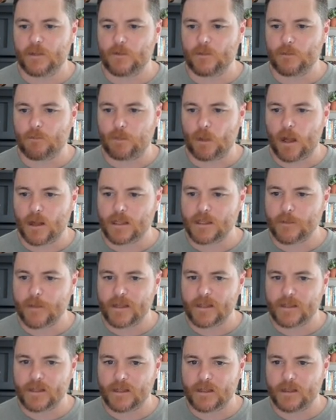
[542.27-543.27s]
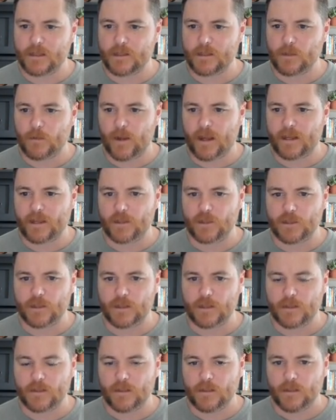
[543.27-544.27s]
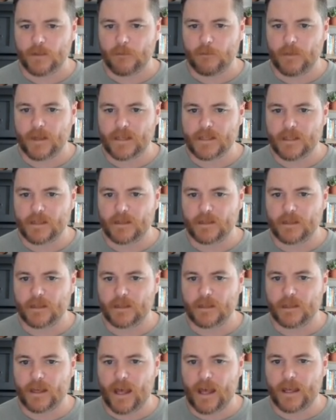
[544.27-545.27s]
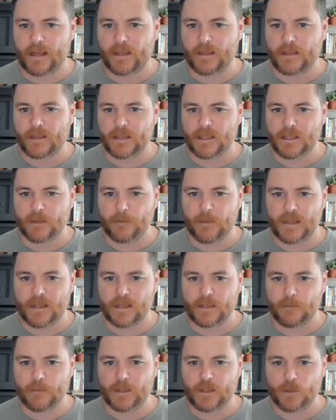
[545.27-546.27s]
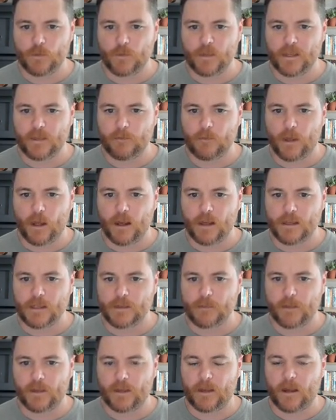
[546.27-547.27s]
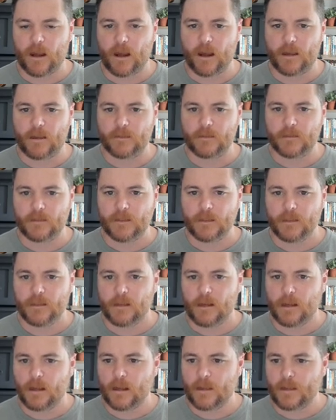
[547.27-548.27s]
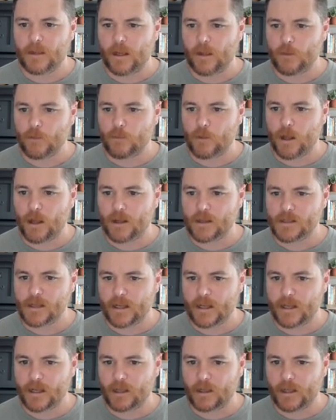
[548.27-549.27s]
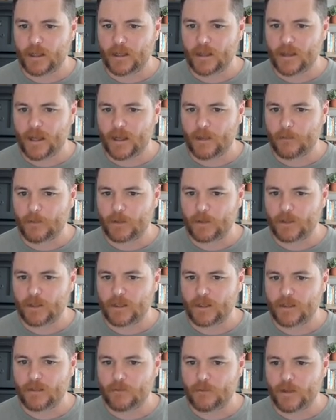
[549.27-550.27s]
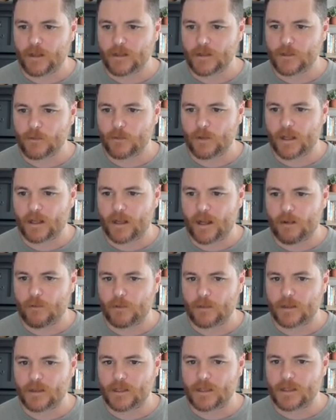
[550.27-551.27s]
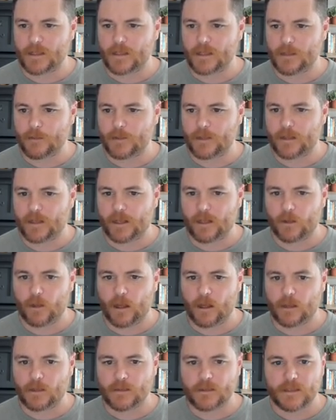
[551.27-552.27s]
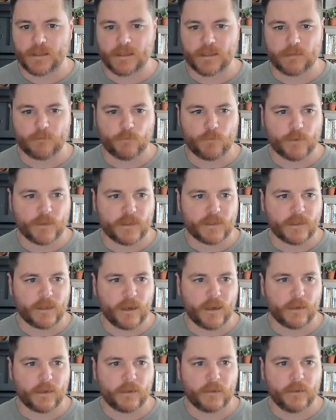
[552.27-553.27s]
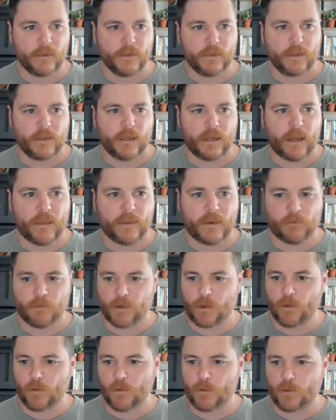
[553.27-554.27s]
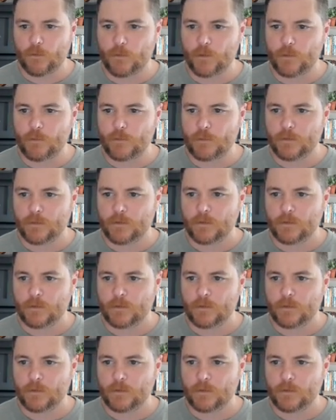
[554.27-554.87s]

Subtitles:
use block spacing. And so I can just basically edit the space between blocks, but not the other blocks. I kind of like that ability, right? So like I want these to be like a lot more snug. And then I want to go to the group